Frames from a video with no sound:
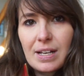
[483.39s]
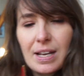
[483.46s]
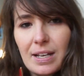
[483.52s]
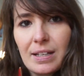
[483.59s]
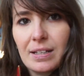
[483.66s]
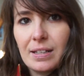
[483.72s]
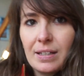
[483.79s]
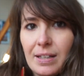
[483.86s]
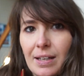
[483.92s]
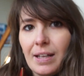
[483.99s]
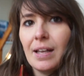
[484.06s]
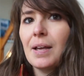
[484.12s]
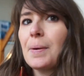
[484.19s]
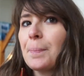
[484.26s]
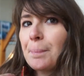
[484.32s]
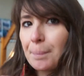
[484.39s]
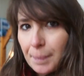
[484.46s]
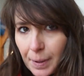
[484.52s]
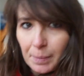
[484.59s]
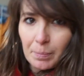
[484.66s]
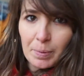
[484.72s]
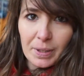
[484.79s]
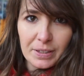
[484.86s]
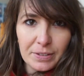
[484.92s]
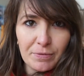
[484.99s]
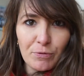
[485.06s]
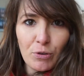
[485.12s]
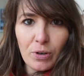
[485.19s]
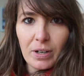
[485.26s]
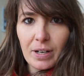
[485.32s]
day. Maybe play
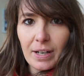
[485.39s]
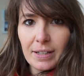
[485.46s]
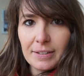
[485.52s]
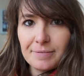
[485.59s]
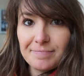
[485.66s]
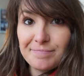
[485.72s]
some Fortnite.